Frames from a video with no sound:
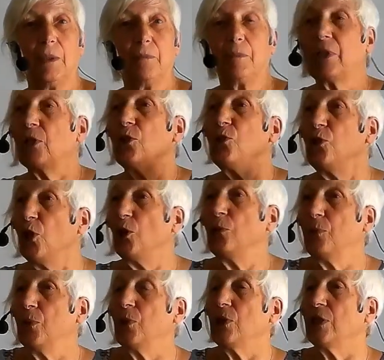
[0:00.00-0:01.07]
But at no
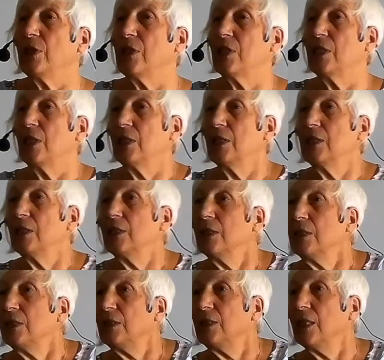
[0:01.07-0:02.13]
point
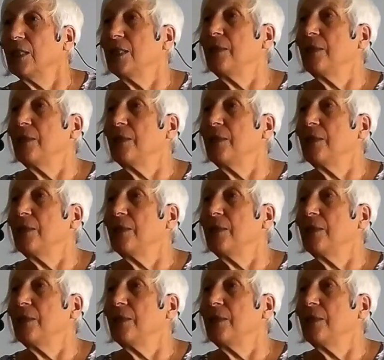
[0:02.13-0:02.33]
does